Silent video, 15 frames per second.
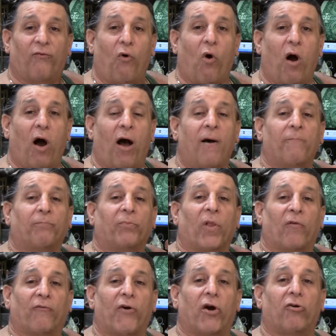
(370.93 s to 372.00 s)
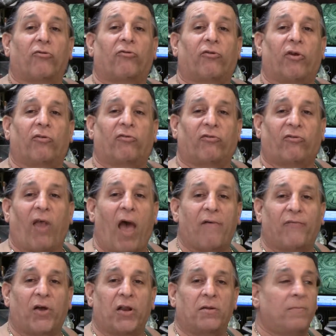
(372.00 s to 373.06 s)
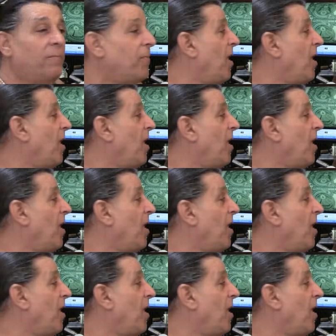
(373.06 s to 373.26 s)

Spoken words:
4, verse 7,